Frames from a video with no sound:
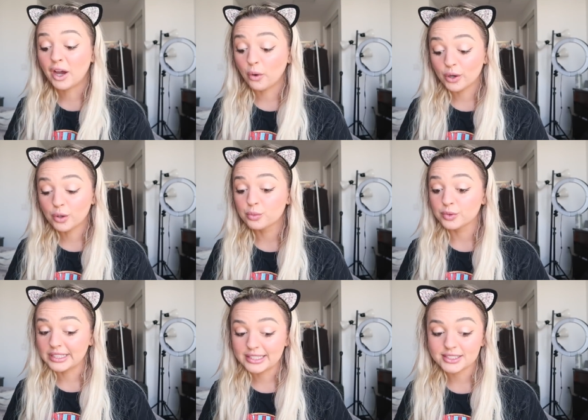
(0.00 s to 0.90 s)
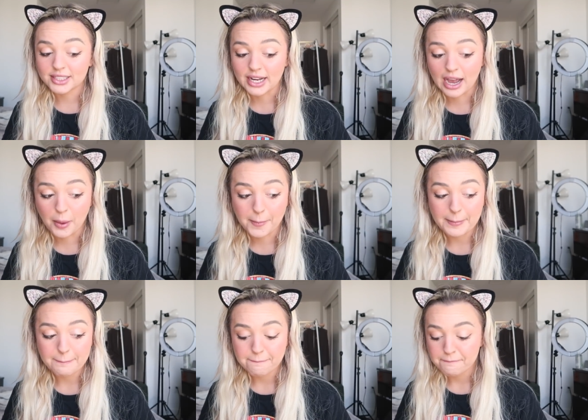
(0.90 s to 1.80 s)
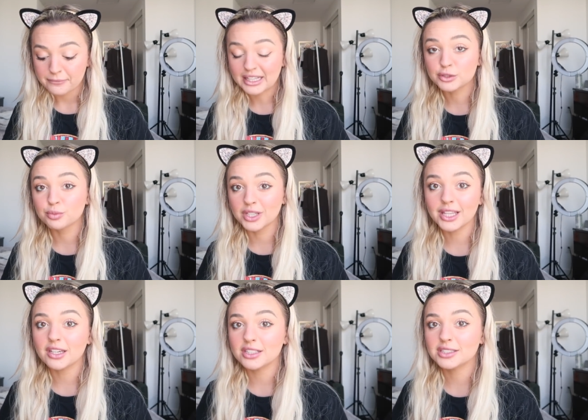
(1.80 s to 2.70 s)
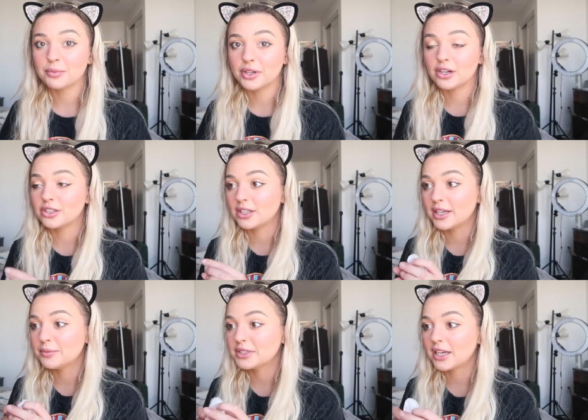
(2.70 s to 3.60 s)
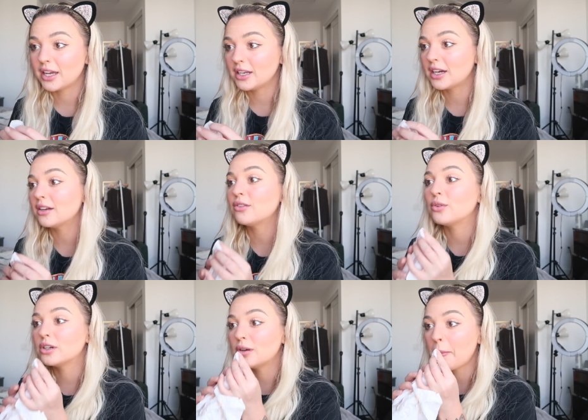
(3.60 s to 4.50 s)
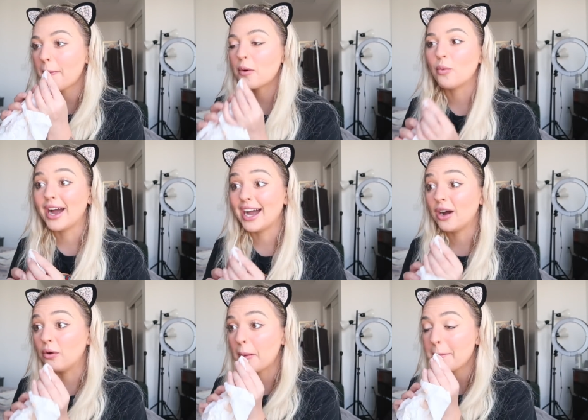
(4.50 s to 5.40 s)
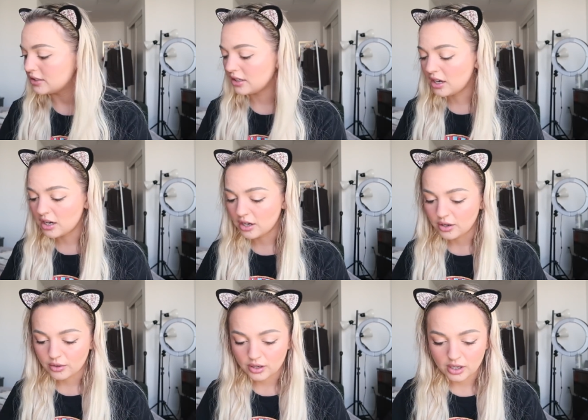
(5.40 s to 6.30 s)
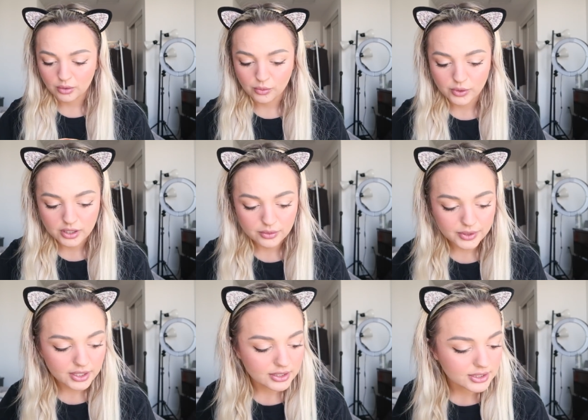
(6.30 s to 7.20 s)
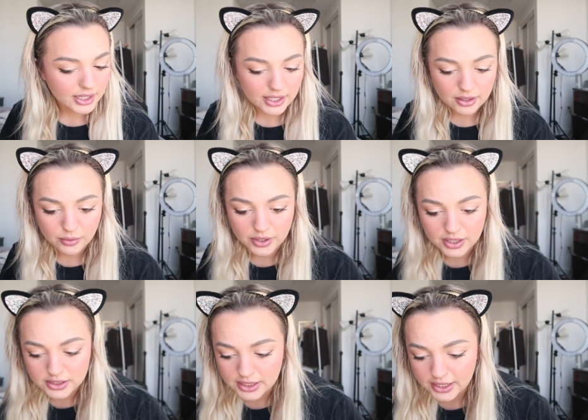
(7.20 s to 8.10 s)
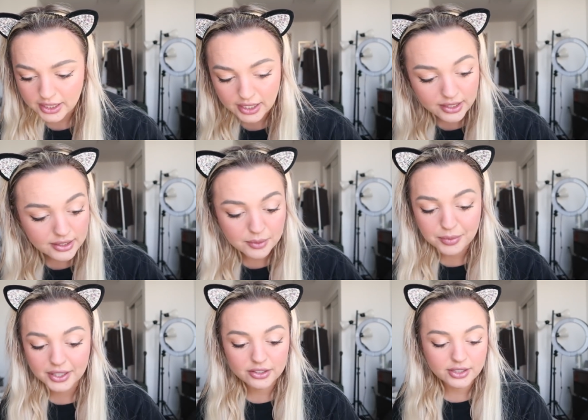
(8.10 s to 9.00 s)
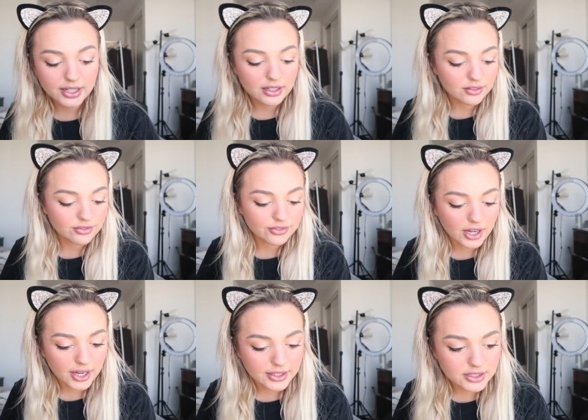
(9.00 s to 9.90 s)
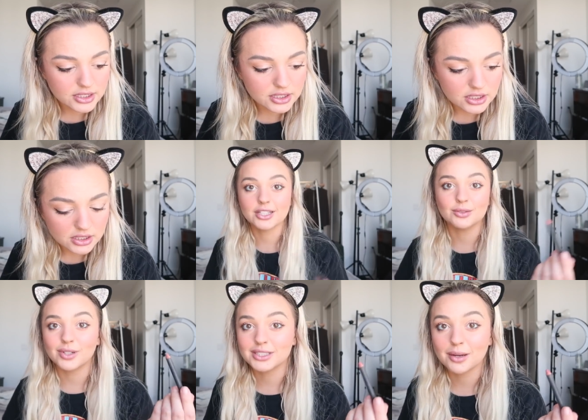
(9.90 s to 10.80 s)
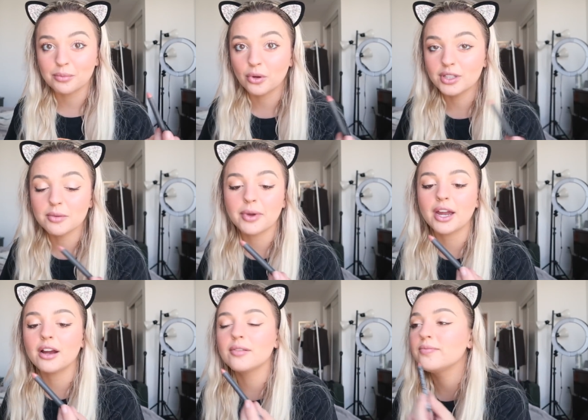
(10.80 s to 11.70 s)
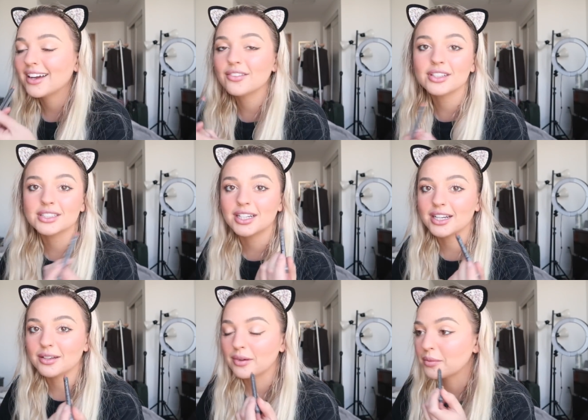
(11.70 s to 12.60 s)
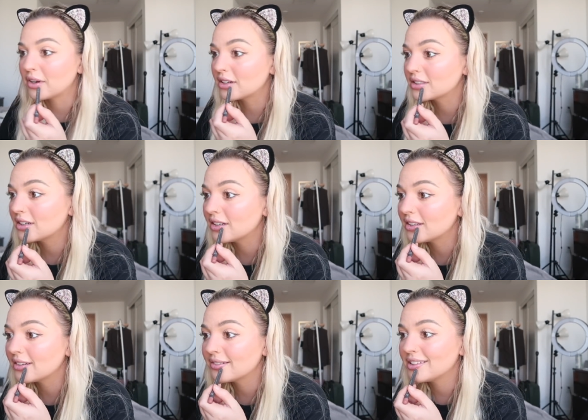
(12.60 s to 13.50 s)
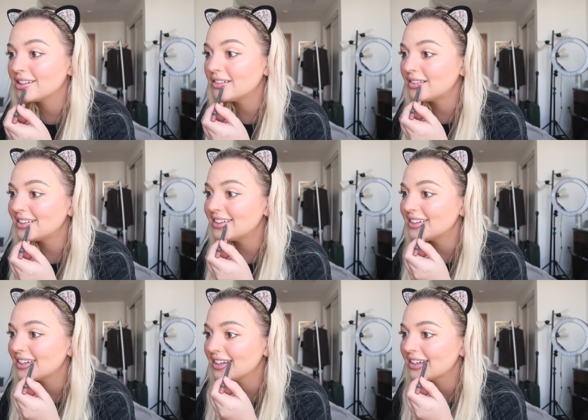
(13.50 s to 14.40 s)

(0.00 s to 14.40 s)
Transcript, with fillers: That oil really did help. That's really good to put on your lips, like any kind of oil. Wow. So what are we gonna take? We're gonna take any lip liner that I can find. Okay, so we're gonna take Boldly Bare. I haven't listed any of my products or anything, but you know what?